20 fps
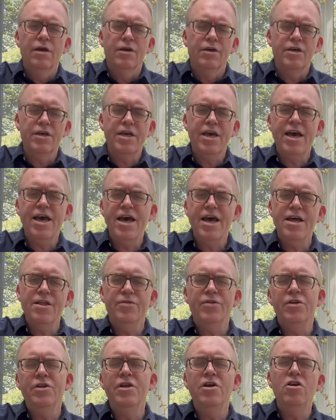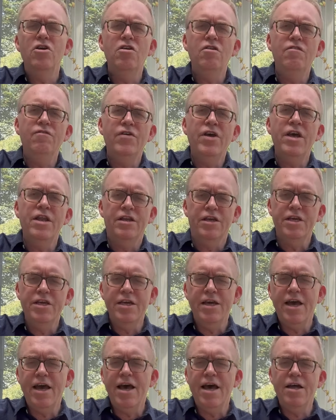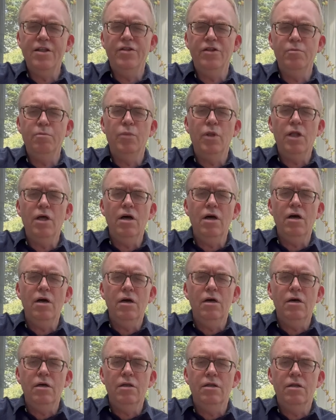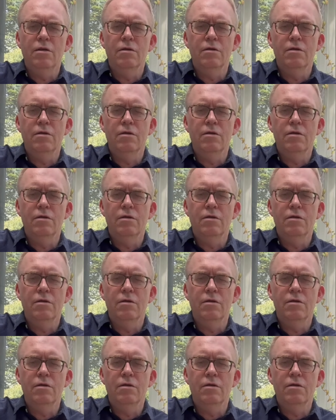He had the nerve and he had the blood.